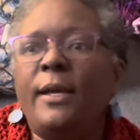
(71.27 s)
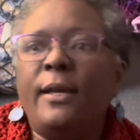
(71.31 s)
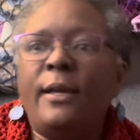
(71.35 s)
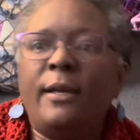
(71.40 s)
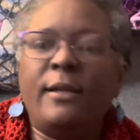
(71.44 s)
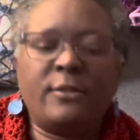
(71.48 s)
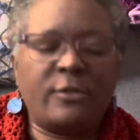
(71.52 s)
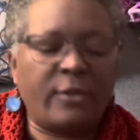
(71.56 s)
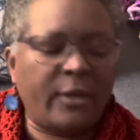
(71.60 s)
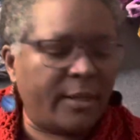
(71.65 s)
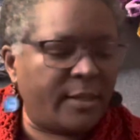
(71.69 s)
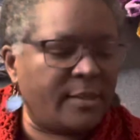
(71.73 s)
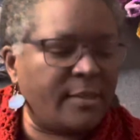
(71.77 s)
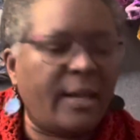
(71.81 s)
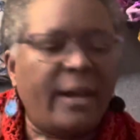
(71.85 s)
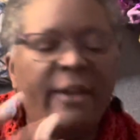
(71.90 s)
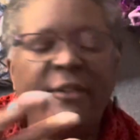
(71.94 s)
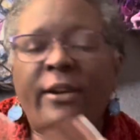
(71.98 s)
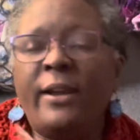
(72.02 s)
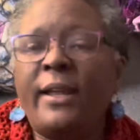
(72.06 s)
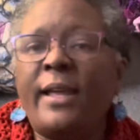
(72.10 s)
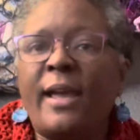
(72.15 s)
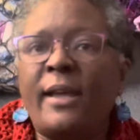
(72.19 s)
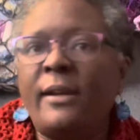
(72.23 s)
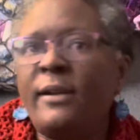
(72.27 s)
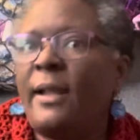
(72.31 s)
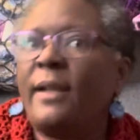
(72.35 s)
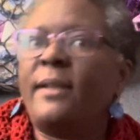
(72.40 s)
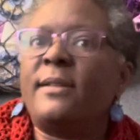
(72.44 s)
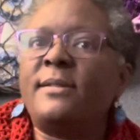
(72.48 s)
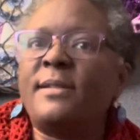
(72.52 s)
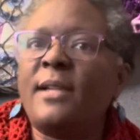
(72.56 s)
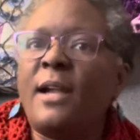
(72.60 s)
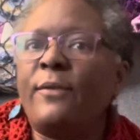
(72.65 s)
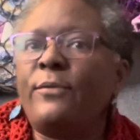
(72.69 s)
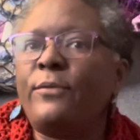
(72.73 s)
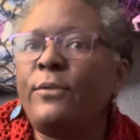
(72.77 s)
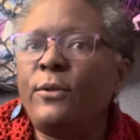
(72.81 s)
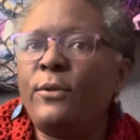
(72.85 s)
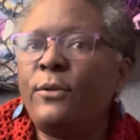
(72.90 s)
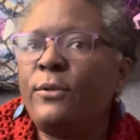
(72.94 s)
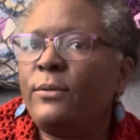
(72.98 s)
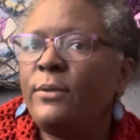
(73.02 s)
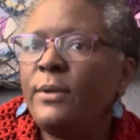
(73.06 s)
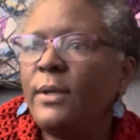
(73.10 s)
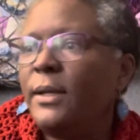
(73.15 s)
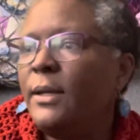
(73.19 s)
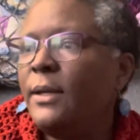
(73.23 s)
So because I already got like several,
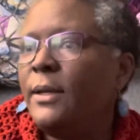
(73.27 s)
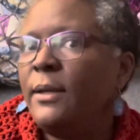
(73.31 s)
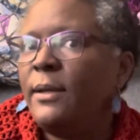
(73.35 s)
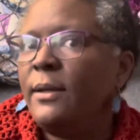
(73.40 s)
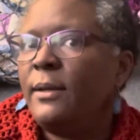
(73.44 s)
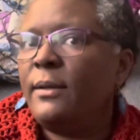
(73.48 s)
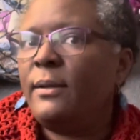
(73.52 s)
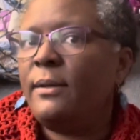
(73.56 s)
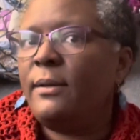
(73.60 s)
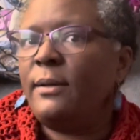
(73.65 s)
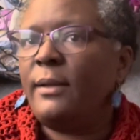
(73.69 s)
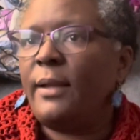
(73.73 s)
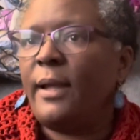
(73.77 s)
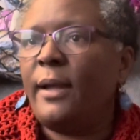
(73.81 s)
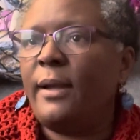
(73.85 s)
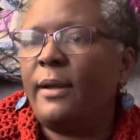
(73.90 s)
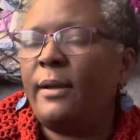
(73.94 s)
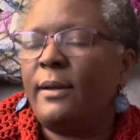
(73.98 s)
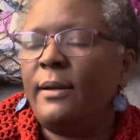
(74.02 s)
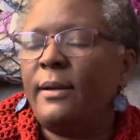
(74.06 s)
like